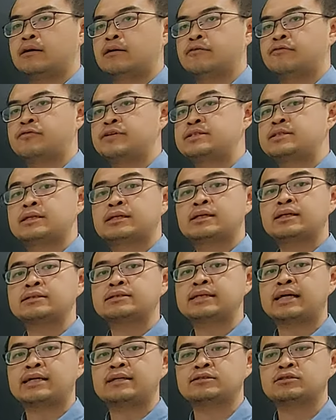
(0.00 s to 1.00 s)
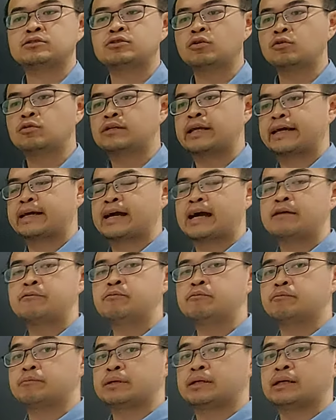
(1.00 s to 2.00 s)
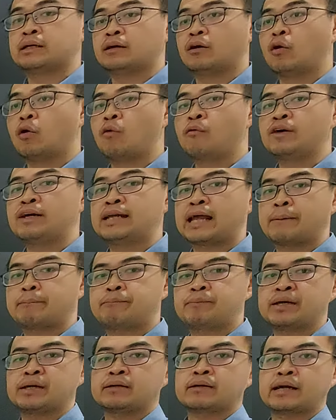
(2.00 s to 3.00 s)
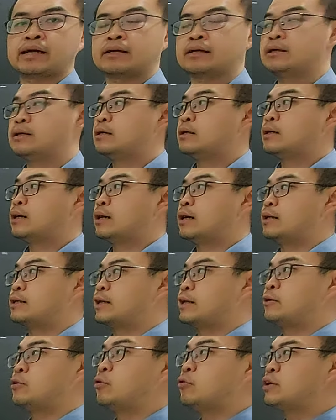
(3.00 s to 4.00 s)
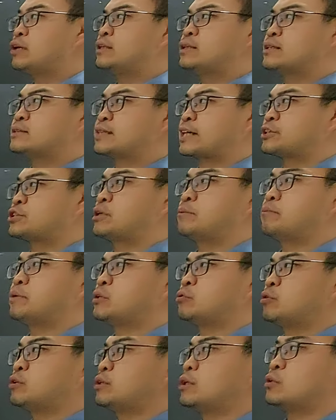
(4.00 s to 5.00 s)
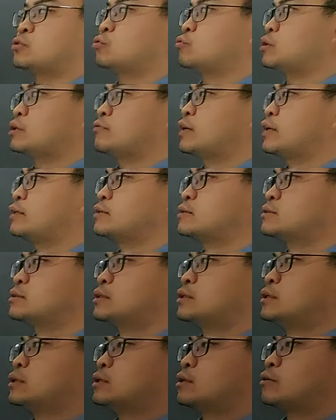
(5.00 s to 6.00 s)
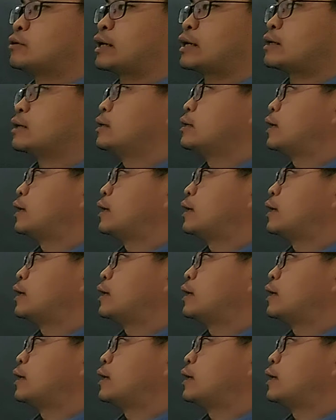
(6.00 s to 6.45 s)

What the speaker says: physical science. So they can't be overlapping, right? There's no intersection between the 2 events, right?